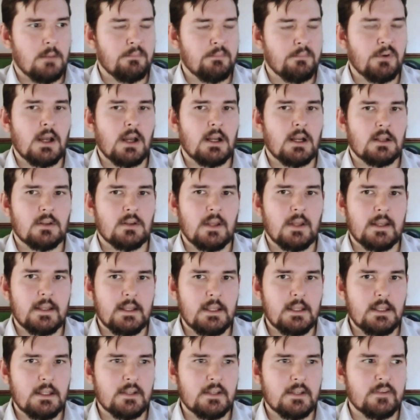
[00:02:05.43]
product like
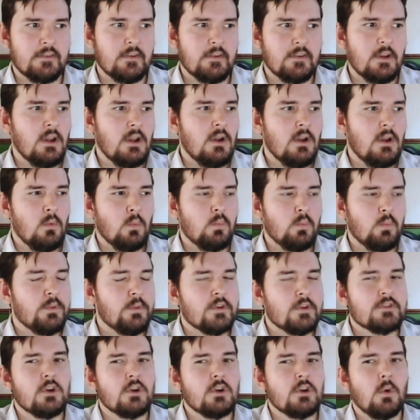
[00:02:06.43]
HEDIS,
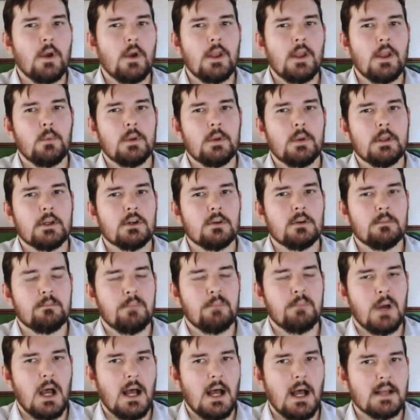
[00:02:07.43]
there's no way we
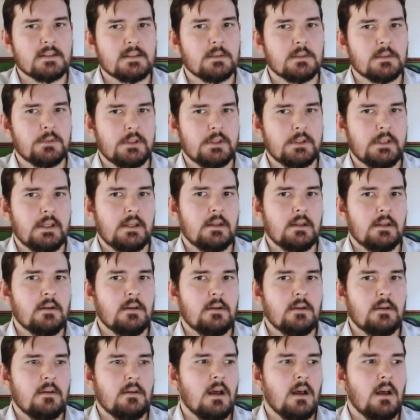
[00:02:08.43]
could possibly
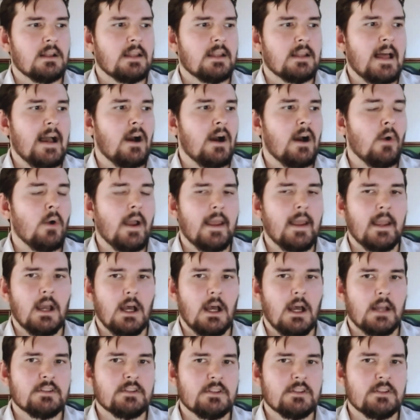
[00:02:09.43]
allow
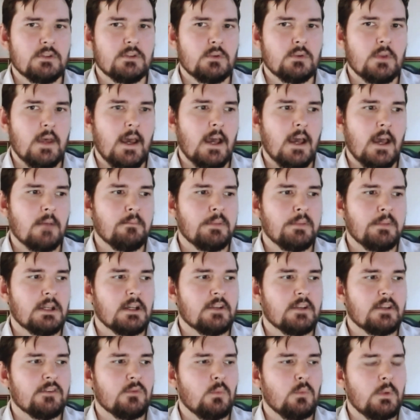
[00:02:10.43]
AI to do that
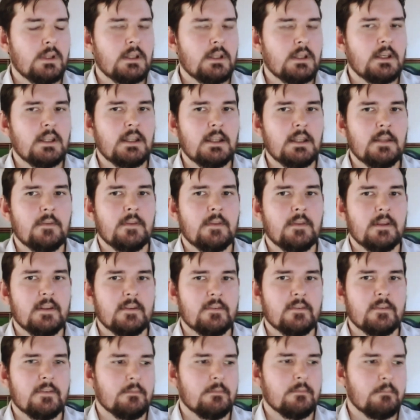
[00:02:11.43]
because we need
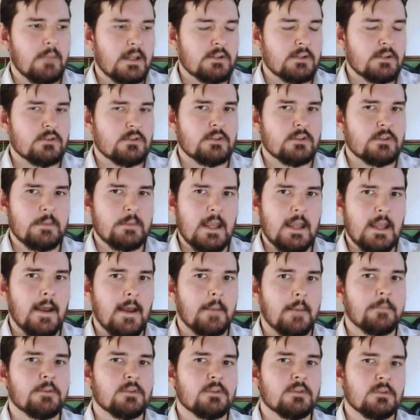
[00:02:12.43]
these measures to be
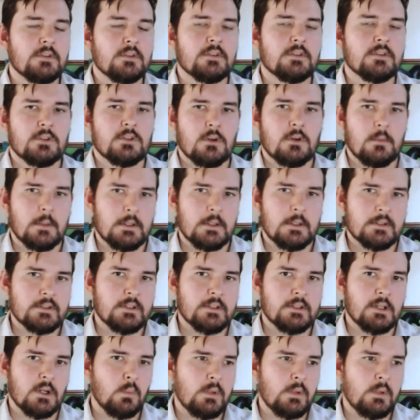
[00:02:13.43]
absolutely deterministic.